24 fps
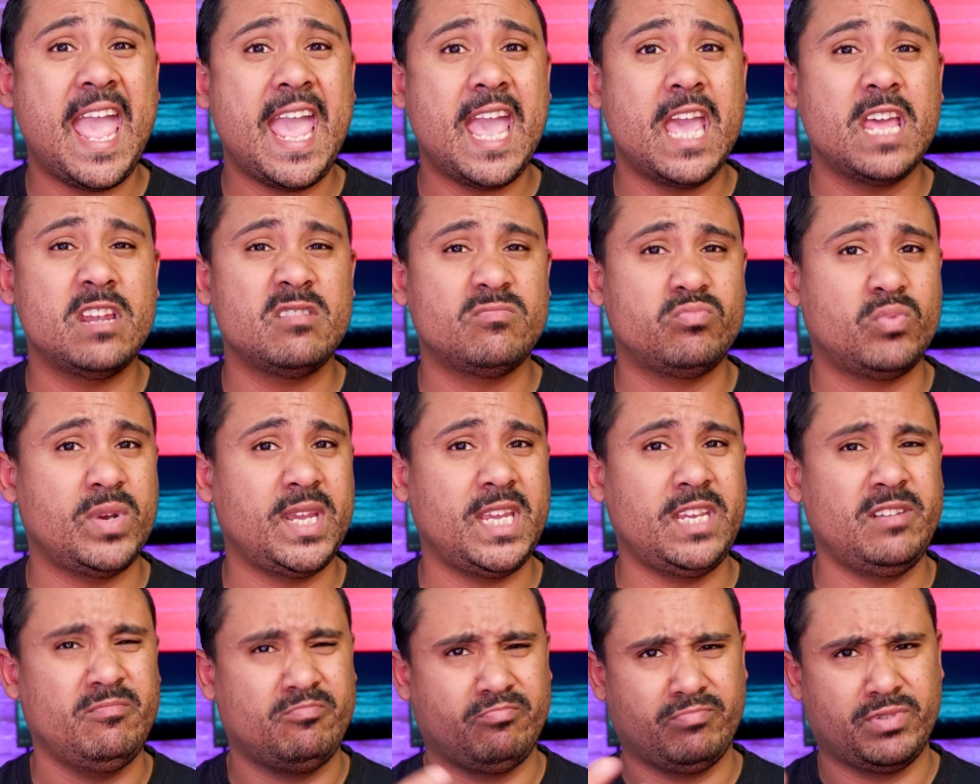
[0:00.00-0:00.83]
and
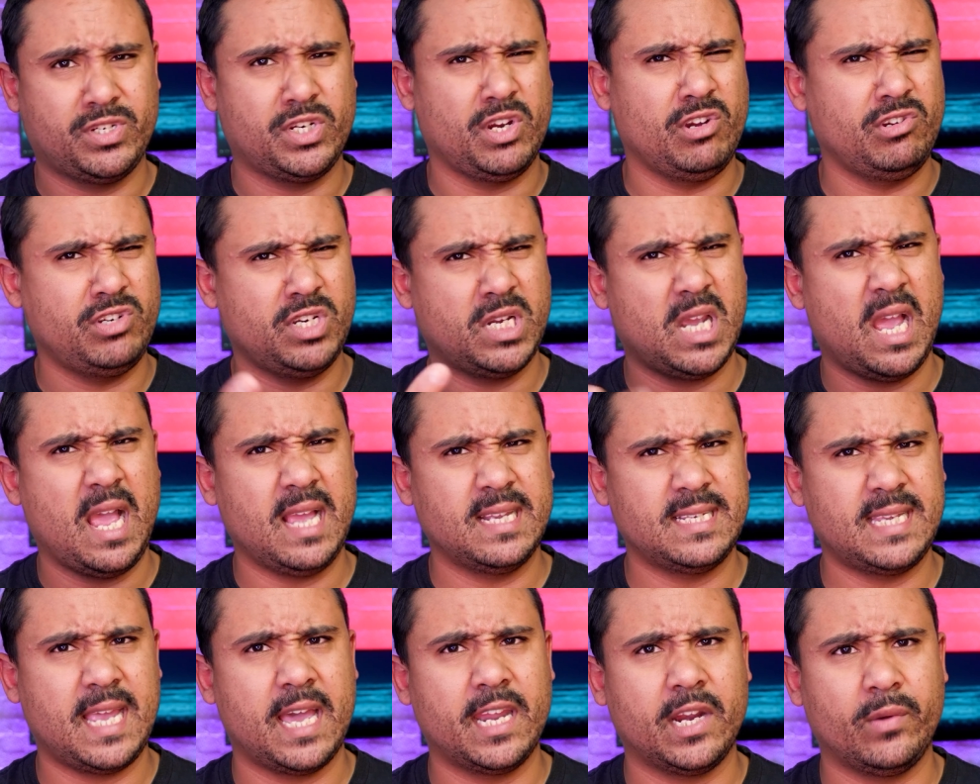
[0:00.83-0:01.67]
we showed you
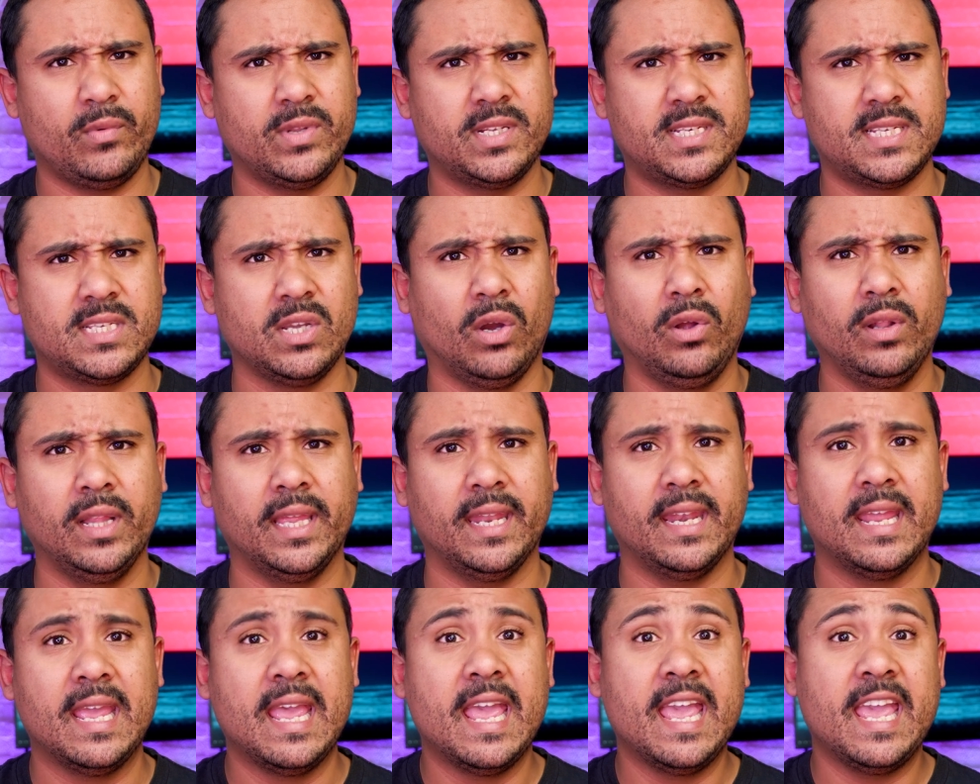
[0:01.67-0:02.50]
guys how to install
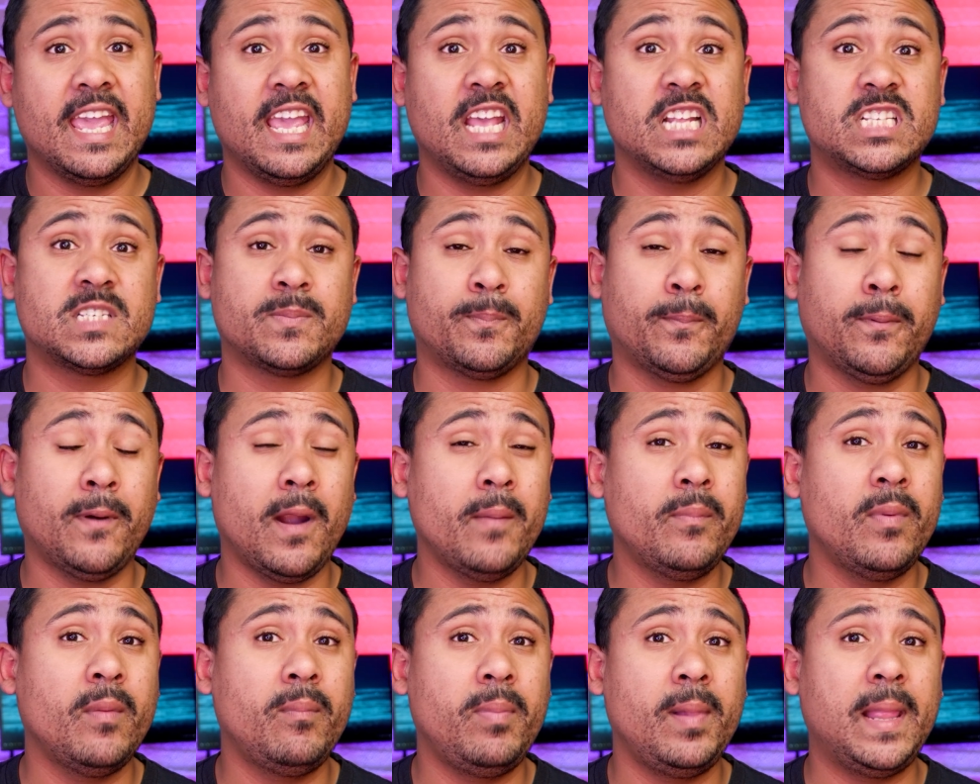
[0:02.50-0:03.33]
it. It's
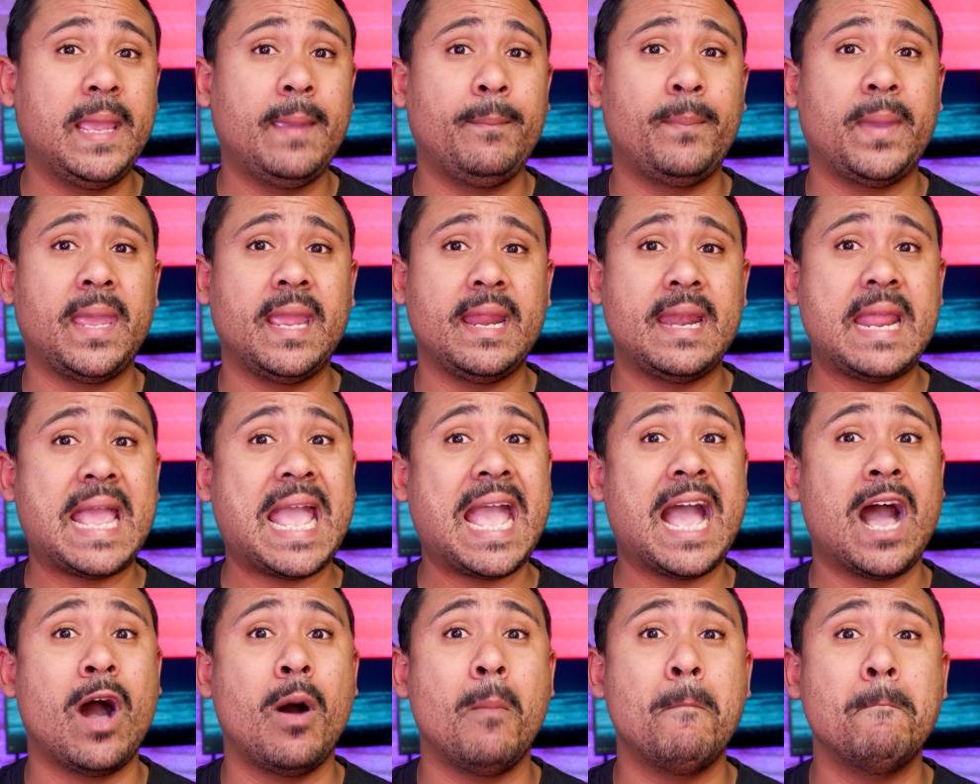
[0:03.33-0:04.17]
probably been
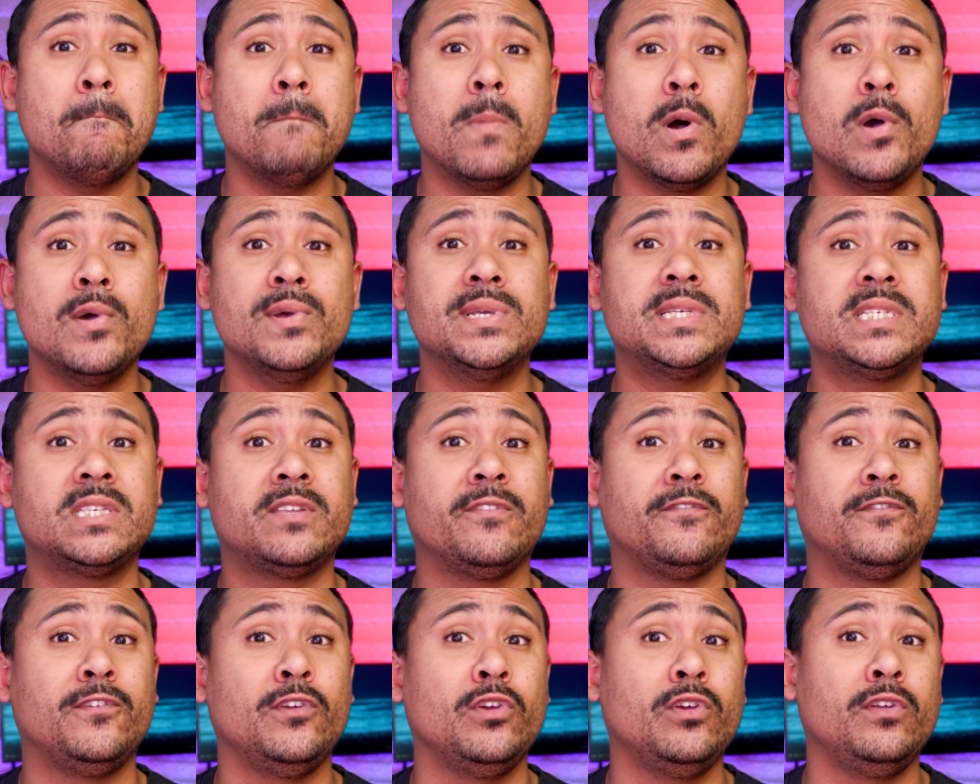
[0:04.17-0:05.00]
our most
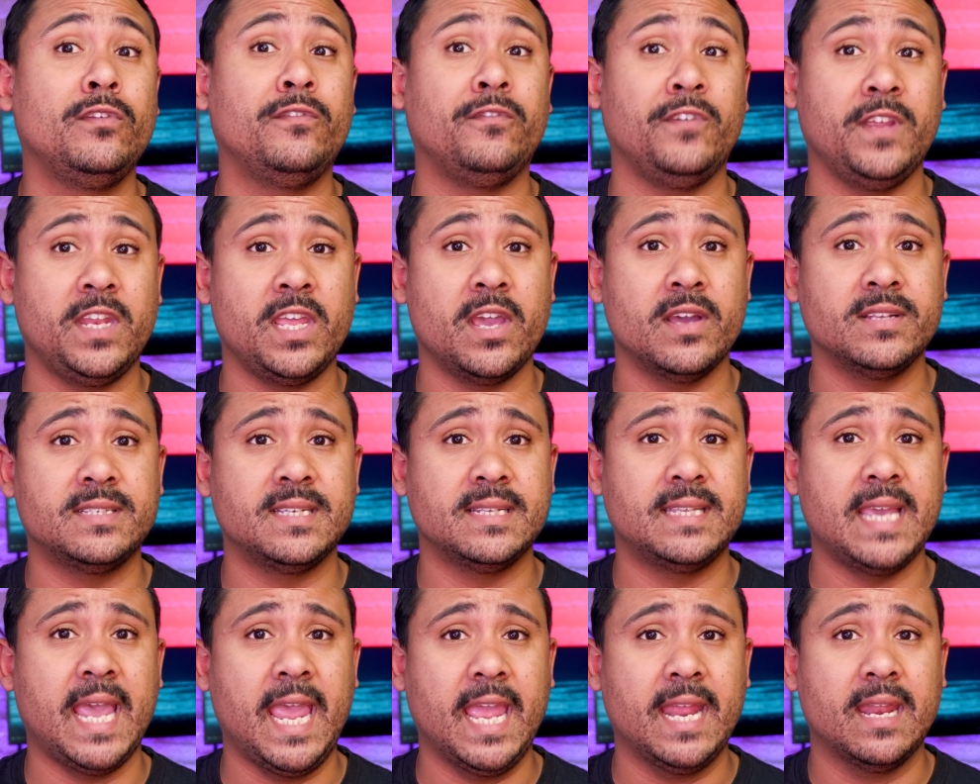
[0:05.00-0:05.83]
viewed video to
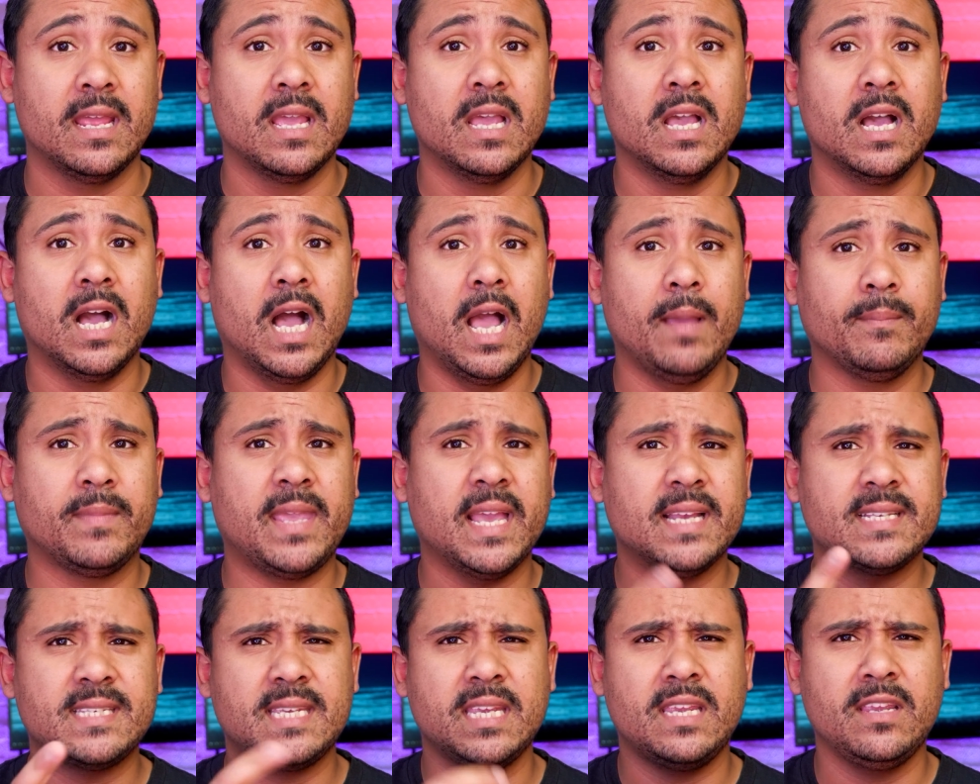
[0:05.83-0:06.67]
date. I'm
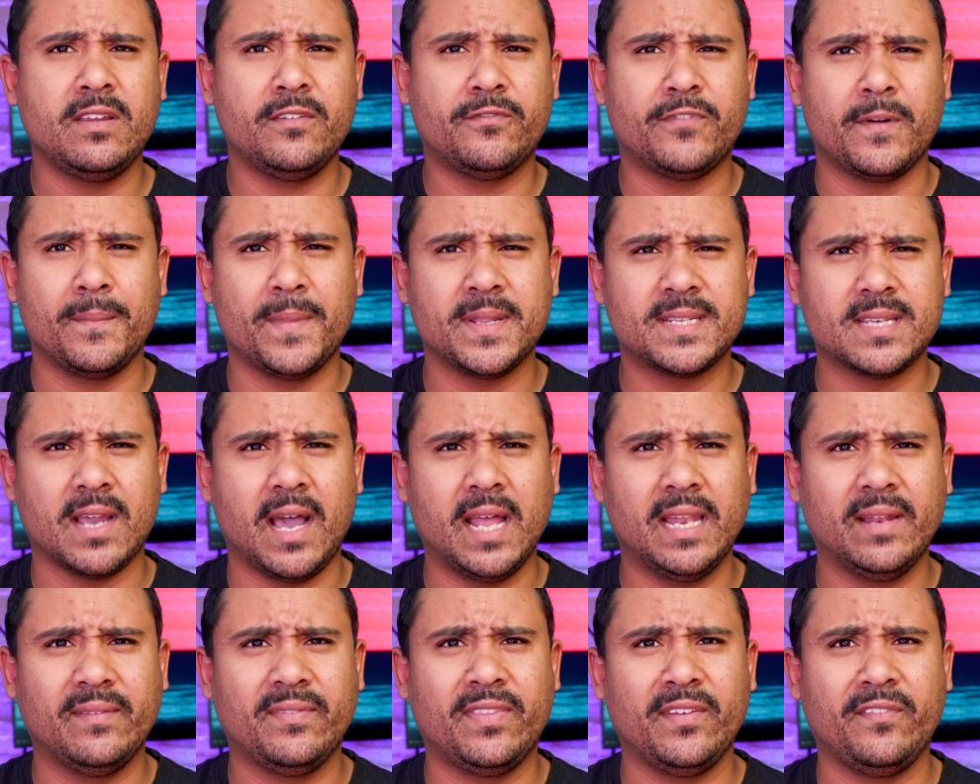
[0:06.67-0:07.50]
guessing from the
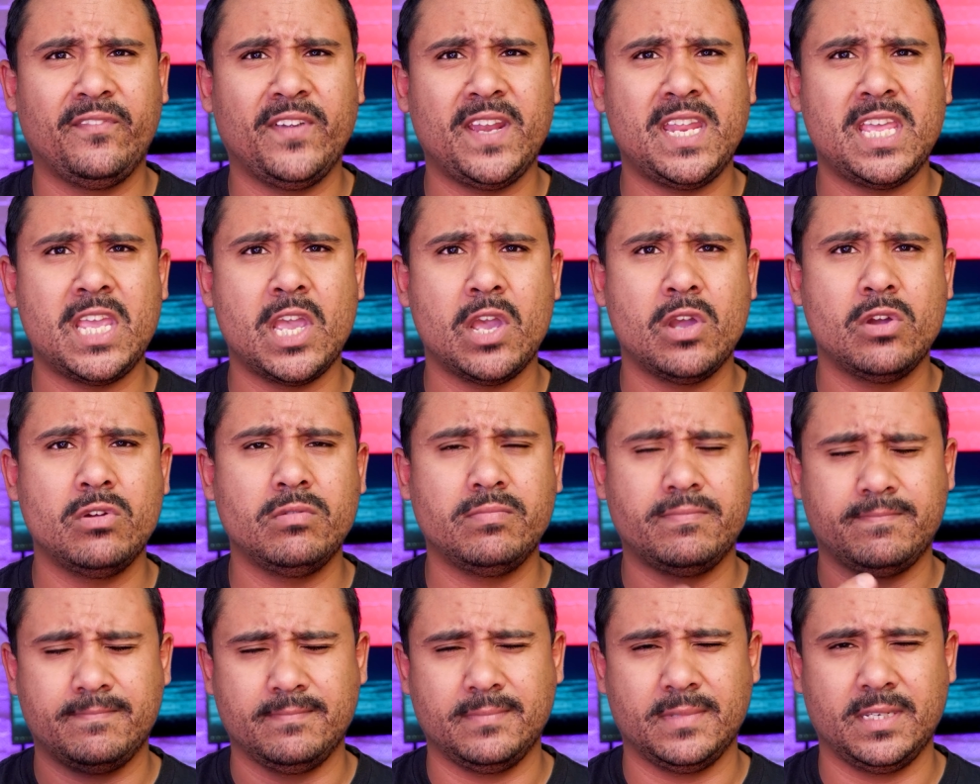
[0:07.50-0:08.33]
title of the
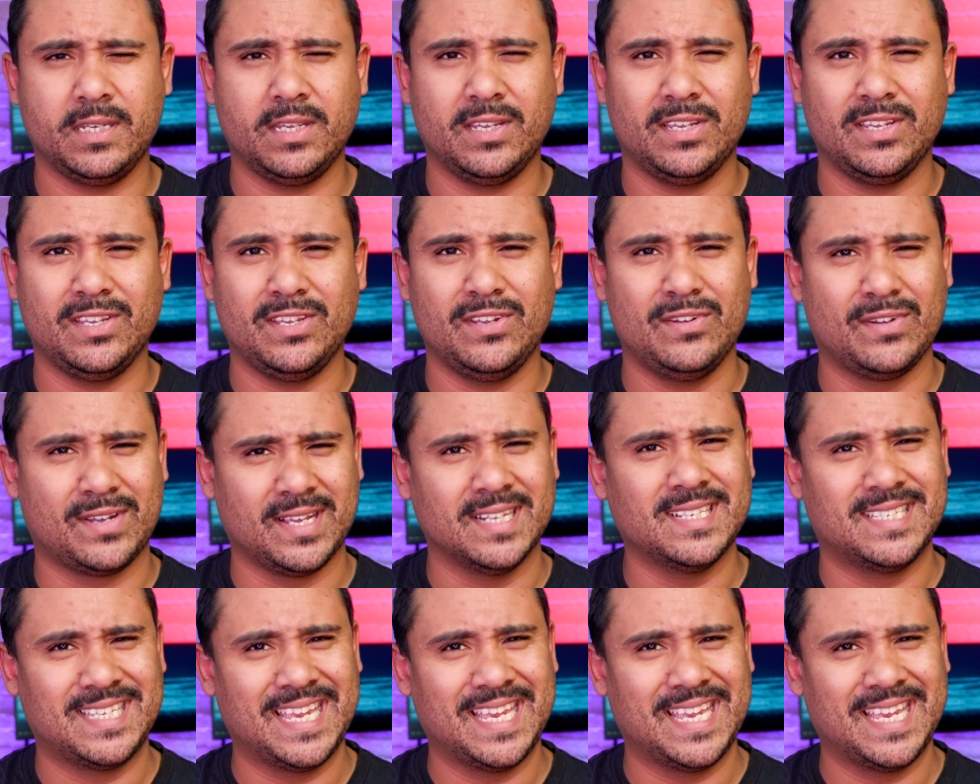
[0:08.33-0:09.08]
video, you, can